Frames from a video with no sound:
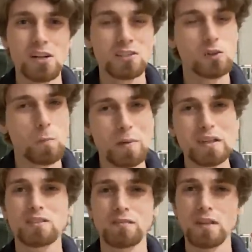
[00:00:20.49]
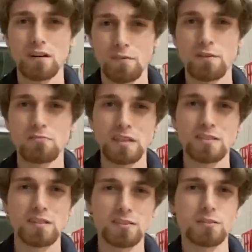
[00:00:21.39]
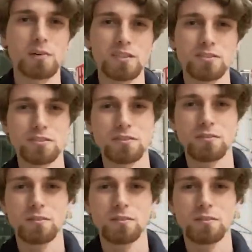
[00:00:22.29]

So best of luck for the rest of the semester.